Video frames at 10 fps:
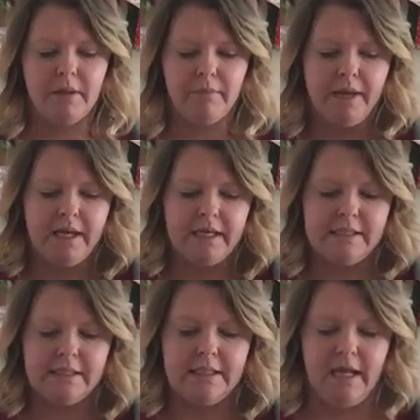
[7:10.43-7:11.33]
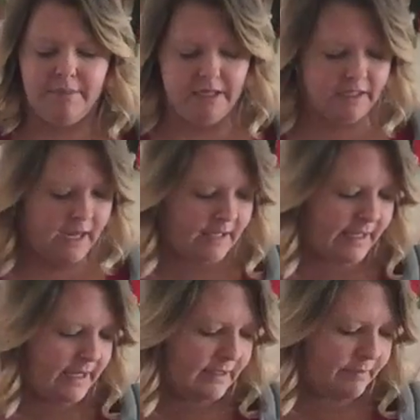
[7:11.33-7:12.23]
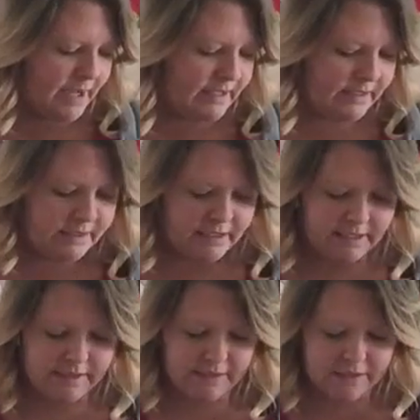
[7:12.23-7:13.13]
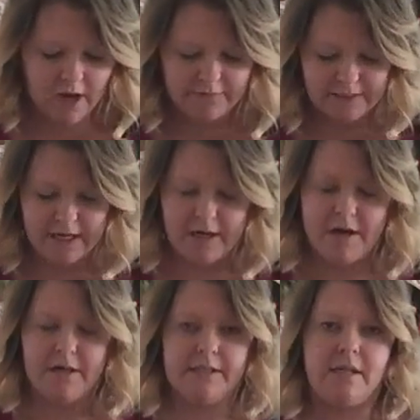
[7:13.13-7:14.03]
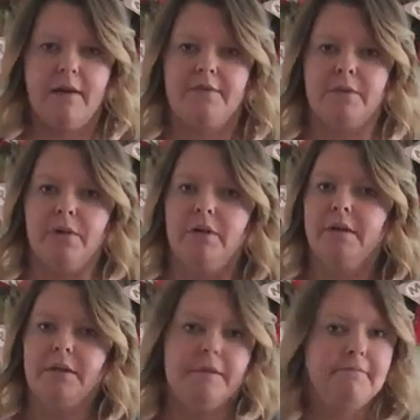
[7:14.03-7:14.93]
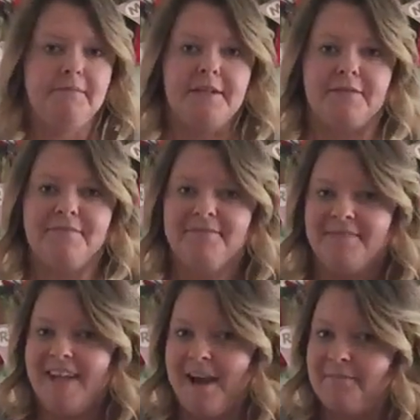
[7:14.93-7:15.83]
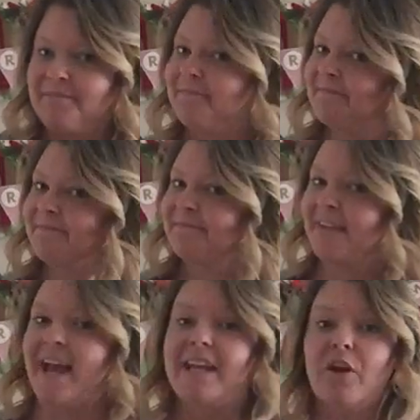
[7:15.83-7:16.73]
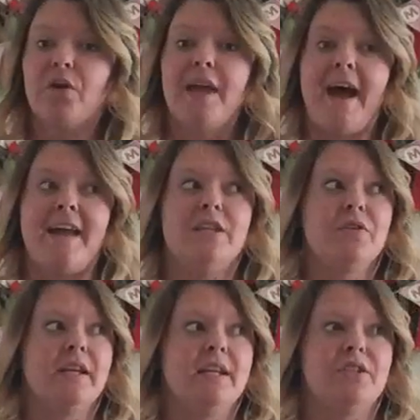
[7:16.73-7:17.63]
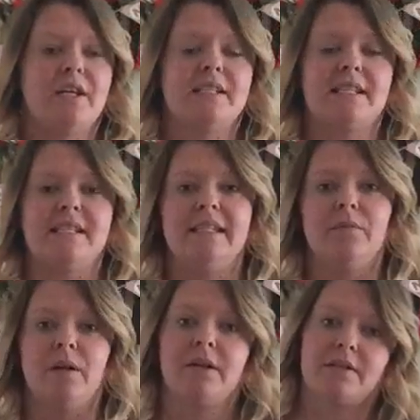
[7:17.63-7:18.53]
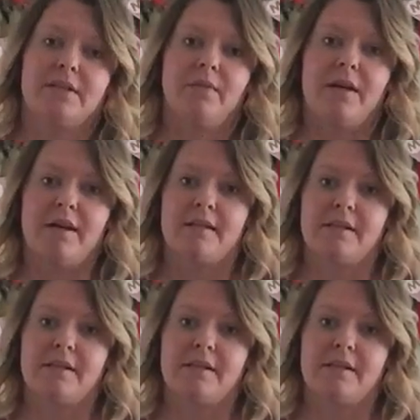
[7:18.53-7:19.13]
But I liked the buttons. It's a soft carrier. It's comfortable. So yeah. And oh yeah, and you can adjust the seat while you're still wearing it.